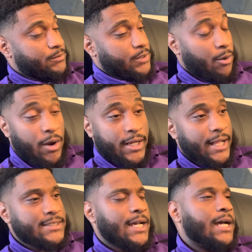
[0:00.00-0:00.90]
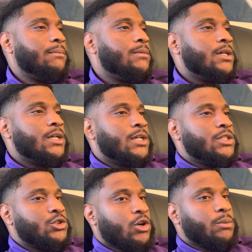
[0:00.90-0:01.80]
Around that time,
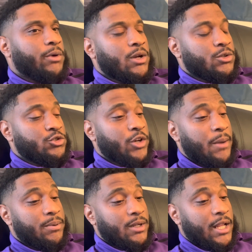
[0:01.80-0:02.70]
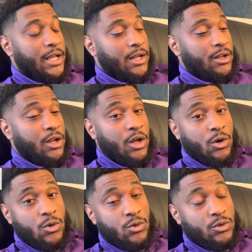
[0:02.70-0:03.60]
Jordan Brand was dropping like
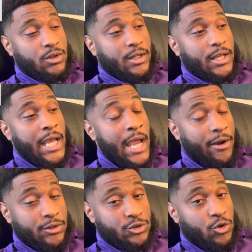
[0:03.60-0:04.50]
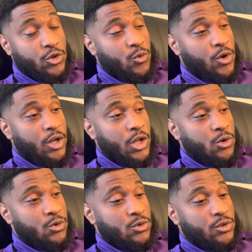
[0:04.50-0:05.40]
low Air Jordan 1
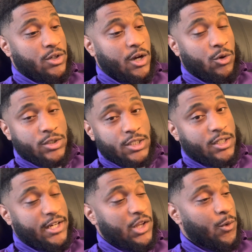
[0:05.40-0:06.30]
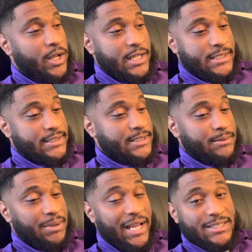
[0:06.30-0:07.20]
low OG colorways
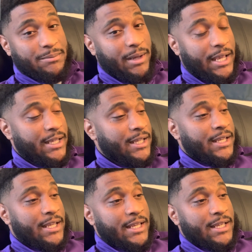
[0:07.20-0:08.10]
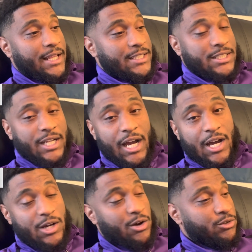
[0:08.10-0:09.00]
back to back, like
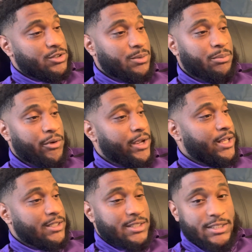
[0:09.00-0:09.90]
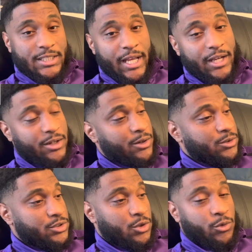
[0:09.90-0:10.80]
Chicago's, the Breads, the
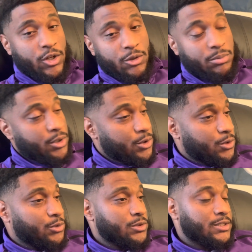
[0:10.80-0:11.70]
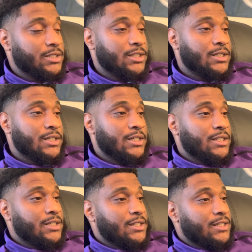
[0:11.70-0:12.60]
Shadows, the Royal Blues,
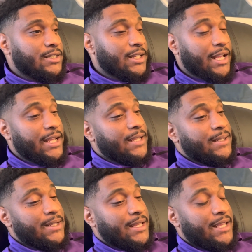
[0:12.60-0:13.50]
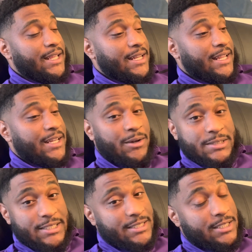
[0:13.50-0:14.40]
like they were
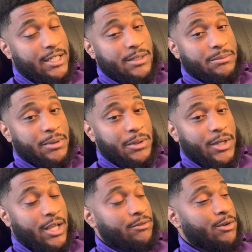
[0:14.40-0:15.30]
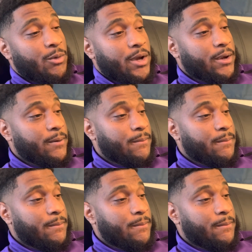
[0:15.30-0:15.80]
just sitting, bro, everywhere.